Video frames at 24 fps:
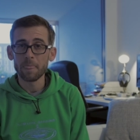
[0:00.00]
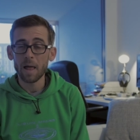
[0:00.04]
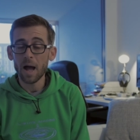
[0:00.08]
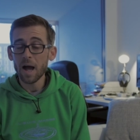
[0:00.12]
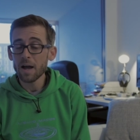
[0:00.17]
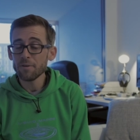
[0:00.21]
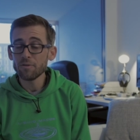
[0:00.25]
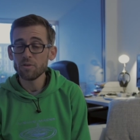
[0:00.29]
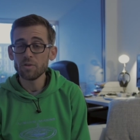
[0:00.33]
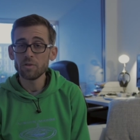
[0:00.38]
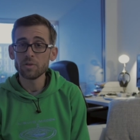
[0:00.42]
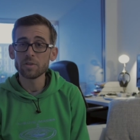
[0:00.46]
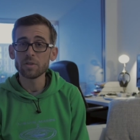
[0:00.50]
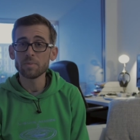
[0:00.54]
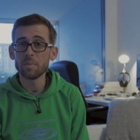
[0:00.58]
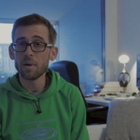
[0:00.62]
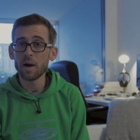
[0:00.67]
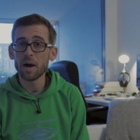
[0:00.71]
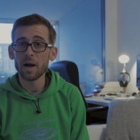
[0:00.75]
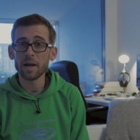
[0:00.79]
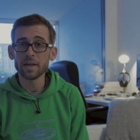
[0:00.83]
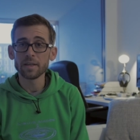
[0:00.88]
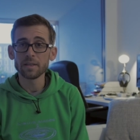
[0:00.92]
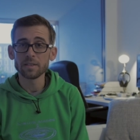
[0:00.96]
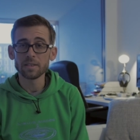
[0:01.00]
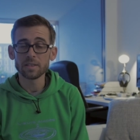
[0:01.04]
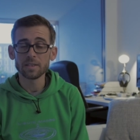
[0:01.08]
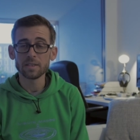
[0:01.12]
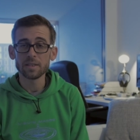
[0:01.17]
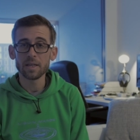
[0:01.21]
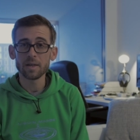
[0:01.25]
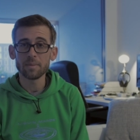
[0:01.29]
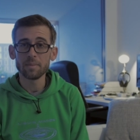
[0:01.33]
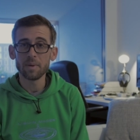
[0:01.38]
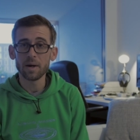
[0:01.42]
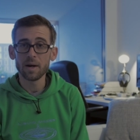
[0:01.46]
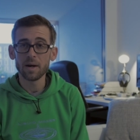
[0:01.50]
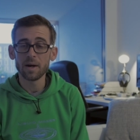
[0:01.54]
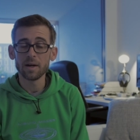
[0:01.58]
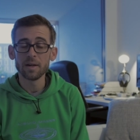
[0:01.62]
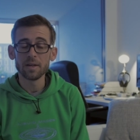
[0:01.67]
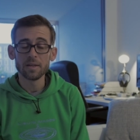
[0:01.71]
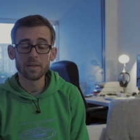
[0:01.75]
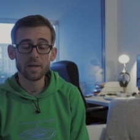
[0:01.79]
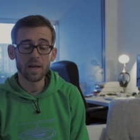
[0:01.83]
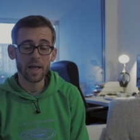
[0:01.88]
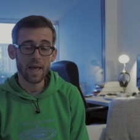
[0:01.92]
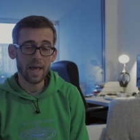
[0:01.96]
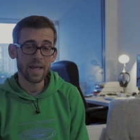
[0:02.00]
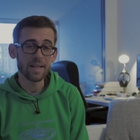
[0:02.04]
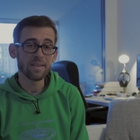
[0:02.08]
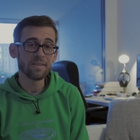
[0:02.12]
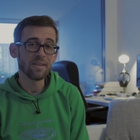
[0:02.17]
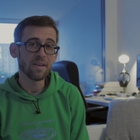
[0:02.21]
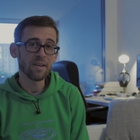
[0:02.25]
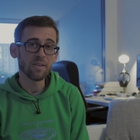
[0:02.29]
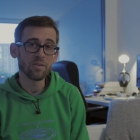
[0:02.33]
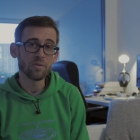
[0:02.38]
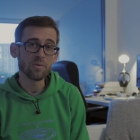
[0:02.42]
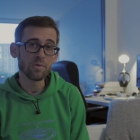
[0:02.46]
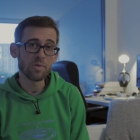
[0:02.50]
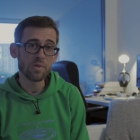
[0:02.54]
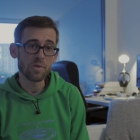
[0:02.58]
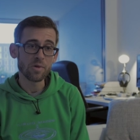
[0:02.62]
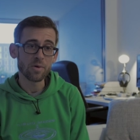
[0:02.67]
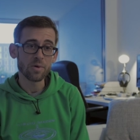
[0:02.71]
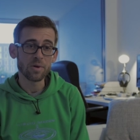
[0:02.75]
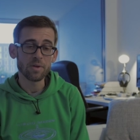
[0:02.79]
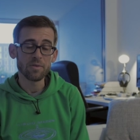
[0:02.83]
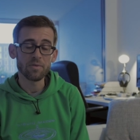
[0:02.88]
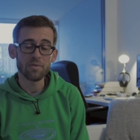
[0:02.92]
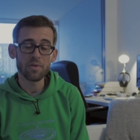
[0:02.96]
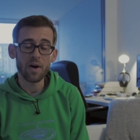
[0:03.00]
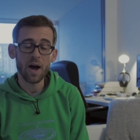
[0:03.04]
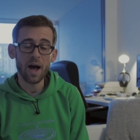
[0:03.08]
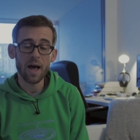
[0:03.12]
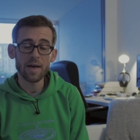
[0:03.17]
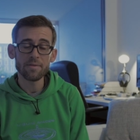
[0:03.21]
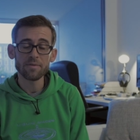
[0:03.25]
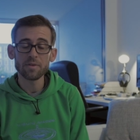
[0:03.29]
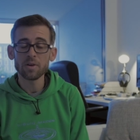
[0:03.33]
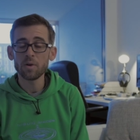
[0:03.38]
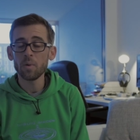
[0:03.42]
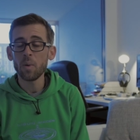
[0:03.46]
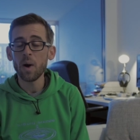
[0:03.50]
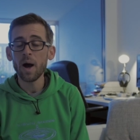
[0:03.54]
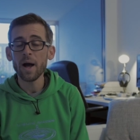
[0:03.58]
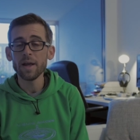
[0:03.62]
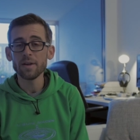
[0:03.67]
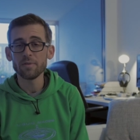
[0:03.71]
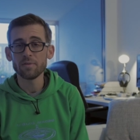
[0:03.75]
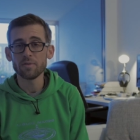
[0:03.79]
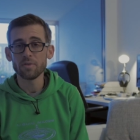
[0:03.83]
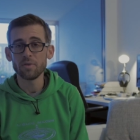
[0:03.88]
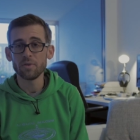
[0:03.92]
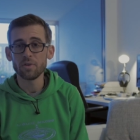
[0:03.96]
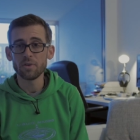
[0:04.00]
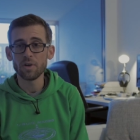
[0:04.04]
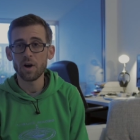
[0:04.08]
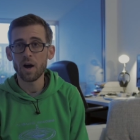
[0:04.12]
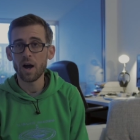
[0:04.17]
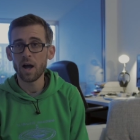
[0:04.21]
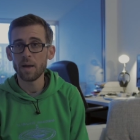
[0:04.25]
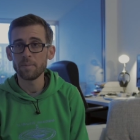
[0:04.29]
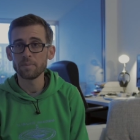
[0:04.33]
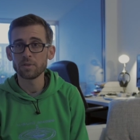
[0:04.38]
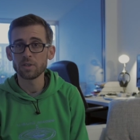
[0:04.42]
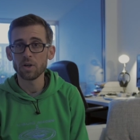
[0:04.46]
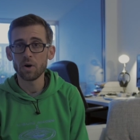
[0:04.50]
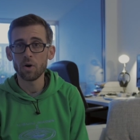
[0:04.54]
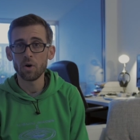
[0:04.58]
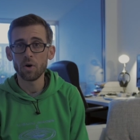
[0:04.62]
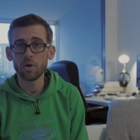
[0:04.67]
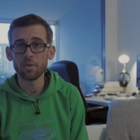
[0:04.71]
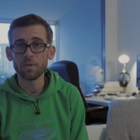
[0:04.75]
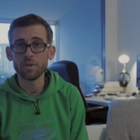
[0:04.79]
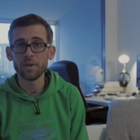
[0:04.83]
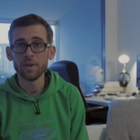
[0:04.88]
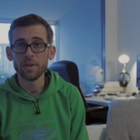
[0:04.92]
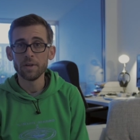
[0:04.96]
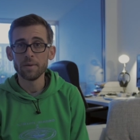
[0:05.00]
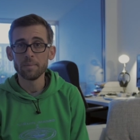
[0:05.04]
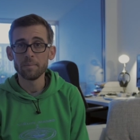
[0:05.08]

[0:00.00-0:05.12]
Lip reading: I've used my Sigma 18-35 quite a few times on